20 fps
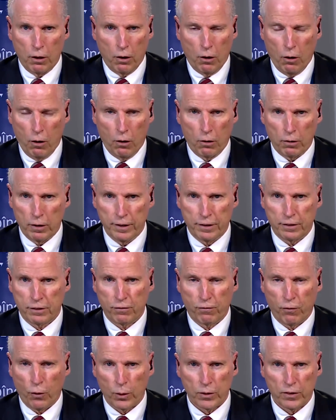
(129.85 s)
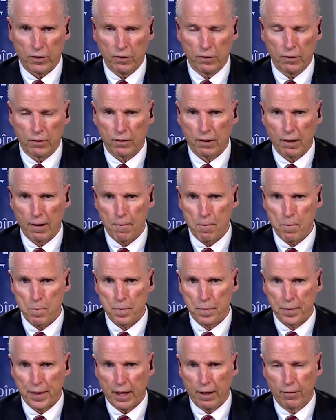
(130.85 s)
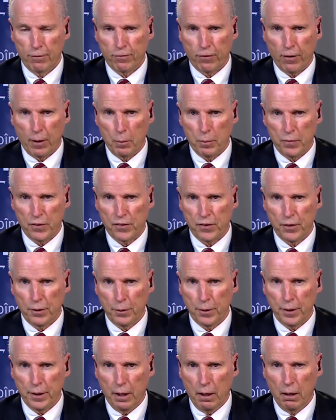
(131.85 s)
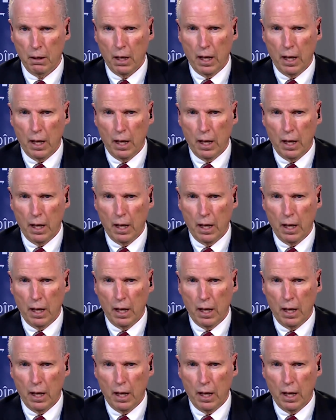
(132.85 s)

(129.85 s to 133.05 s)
all its forces from Syria.